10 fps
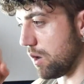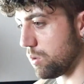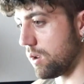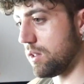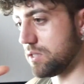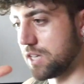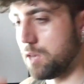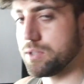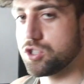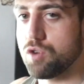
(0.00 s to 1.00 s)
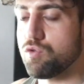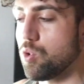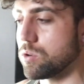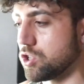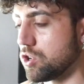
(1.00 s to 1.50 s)
I want to keep it so
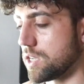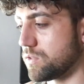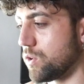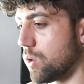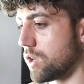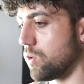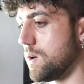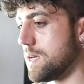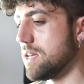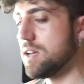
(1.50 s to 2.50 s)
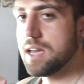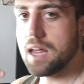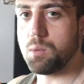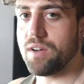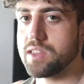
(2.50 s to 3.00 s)
raw so you guys feel like you're here
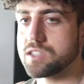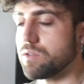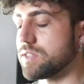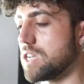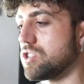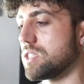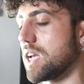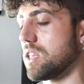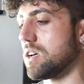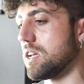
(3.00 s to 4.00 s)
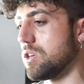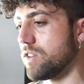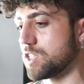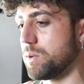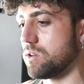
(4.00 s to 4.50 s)
and we've had this conversation together and you've
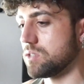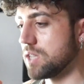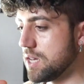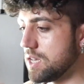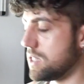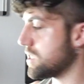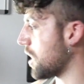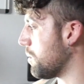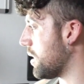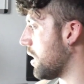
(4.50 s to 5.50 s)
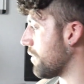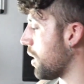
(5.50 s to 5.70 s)
experienced this time in my life.